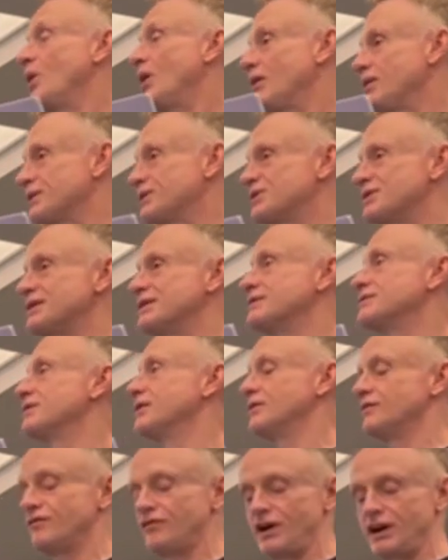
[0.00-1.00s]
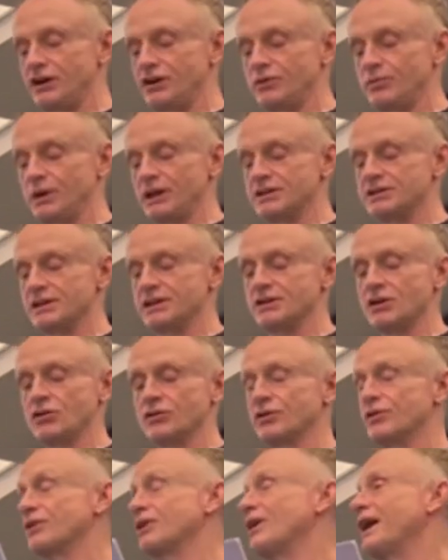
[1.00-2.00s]
policies, the environment,
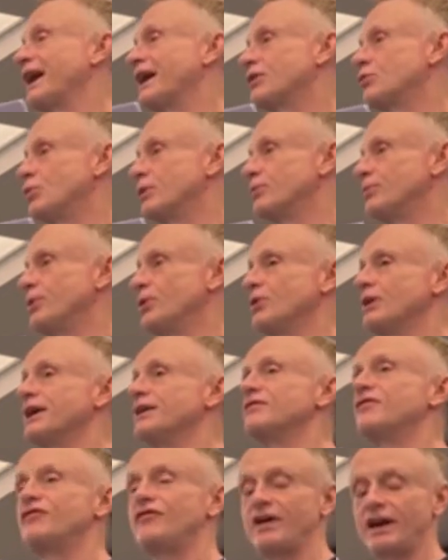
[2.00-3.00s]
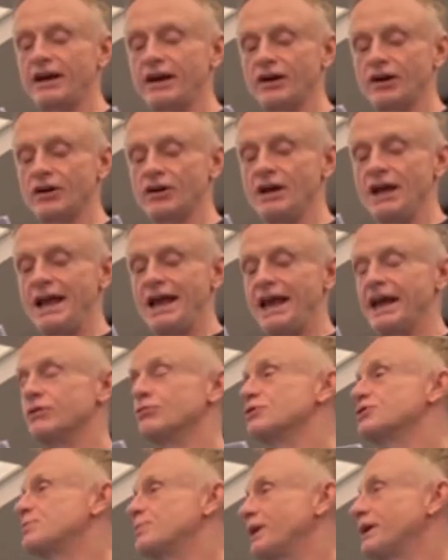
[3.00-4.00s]
they're equitable and fair and
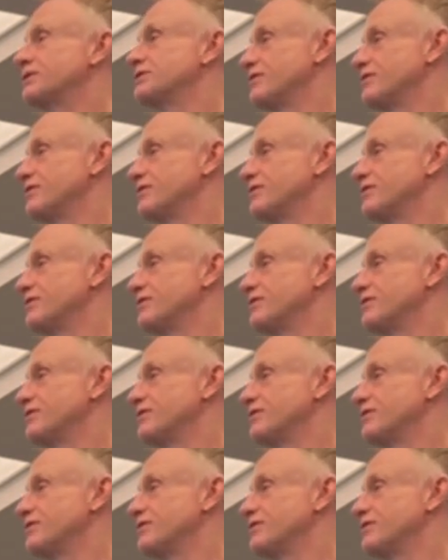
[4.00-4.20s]
respect